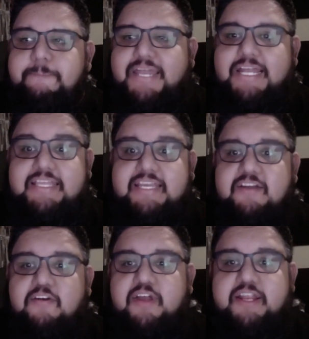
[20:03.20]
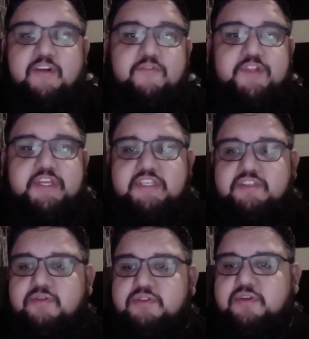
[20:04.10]
I think, and hopefully
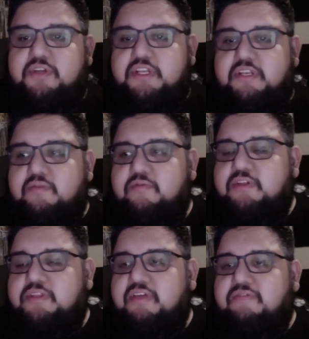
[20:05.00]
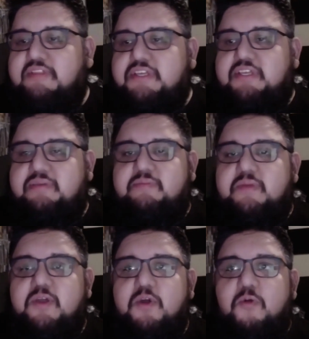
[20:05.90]
Zoe Thorogood will definitely keep
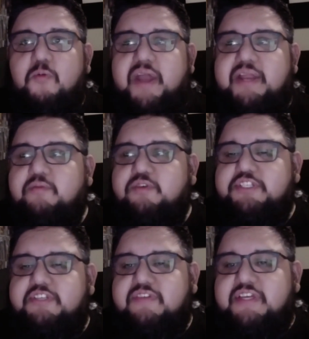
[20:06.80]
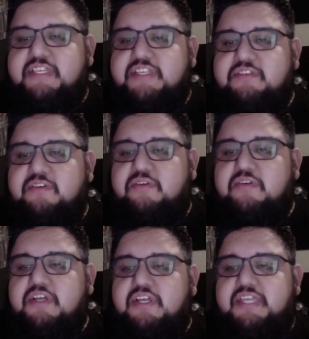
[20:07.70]
writing more stuff like this. So
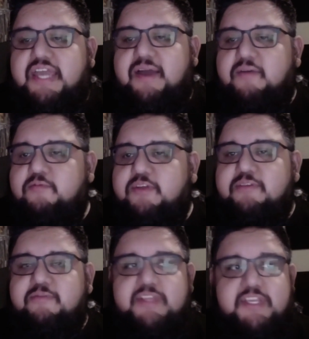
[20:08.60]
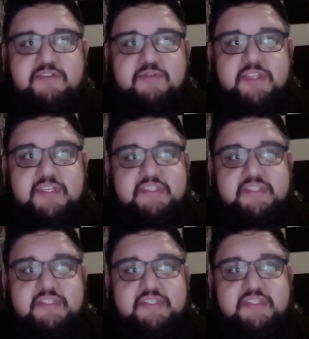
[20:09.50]
yeah, really, really enjoy this.